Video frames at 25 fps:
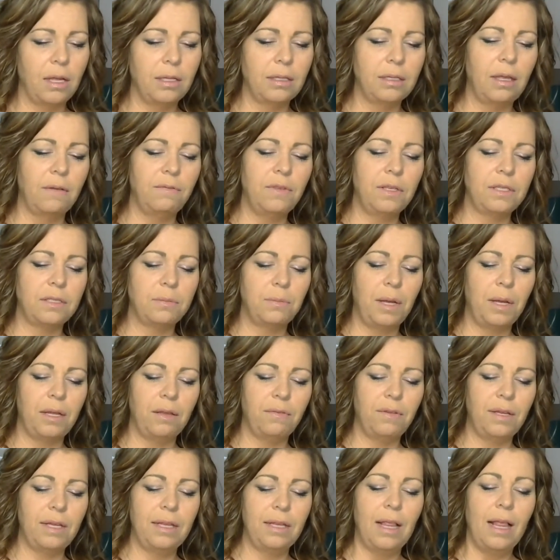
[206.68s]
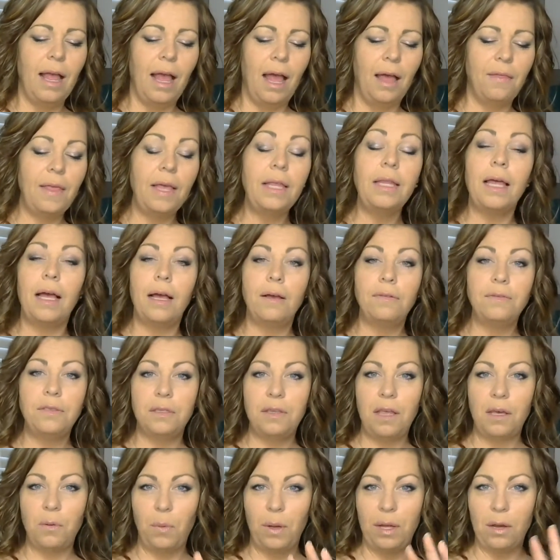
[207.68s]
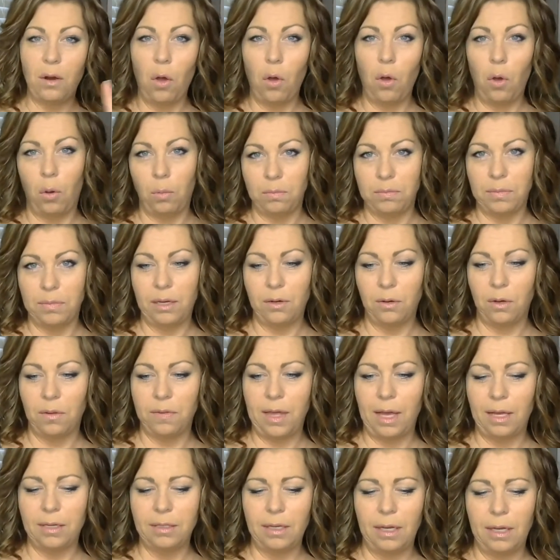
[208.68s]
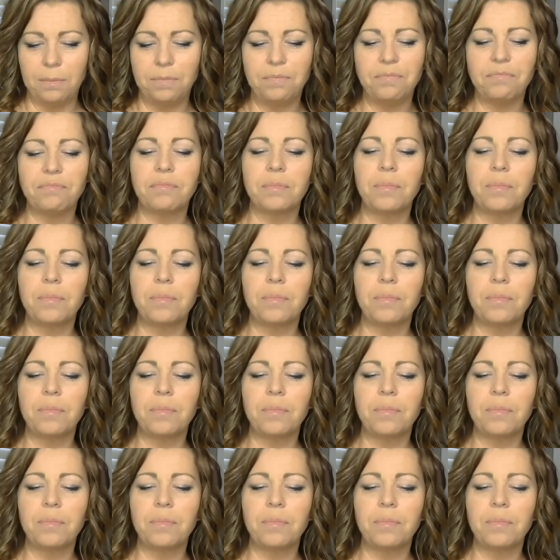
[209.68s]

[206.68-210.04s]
Love the smell of it. And they left and they went home later on that day.